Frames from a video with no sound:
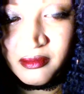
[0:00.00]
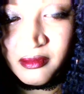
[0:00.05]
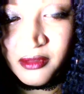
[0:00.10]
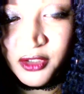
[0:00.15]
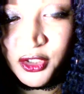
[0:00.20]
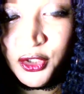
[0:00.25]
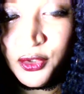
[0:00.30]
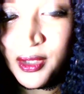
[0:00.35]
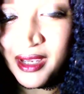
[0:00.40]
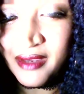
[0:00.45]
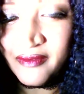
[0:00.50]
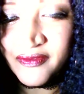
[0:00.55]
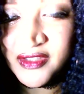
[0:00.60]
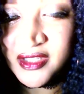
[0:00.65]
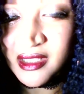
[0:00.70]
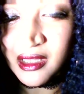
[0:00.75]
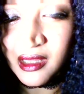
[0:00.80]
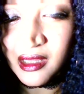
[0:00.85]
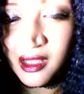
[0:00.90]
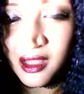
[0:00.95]
You have to
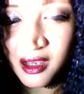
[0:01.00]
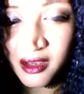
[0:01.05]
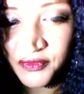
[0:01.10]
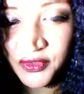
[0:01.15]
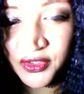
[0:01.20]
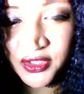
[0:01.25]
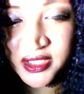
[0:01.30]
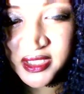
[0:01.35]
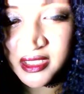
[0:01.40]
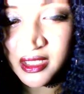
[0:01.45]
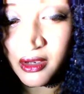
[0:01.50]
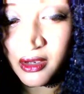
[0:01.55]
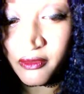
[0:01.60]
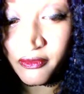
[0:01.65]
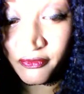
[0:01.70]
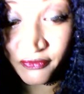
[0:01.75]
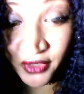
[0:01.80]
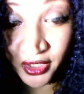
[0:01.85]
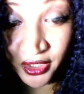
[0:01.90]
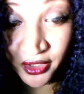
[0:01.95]
love
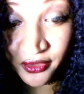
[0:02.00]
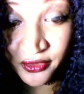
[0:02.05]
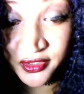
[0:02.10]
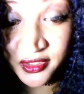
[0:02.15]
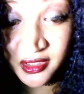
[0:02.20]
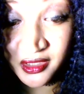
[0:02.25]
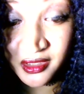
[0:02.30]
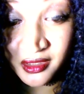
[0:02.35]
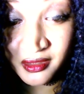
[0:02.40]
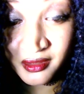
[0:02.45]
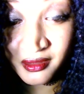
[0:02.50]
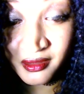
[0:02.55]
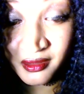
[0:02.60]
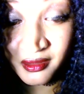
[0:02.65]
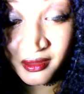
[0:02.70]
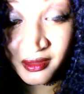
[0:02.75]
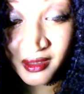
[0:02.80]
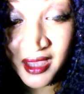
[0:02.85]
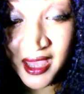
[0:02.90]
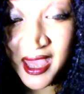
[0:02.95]
yourself first,
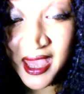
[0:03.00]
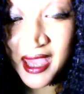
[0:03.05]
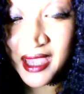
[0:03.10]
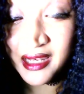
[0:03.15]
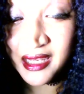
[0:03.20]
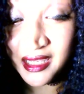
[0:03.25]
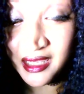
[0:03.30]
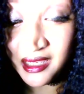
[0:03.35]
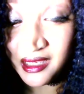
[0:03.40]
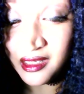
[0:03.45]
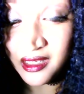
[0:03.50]
and he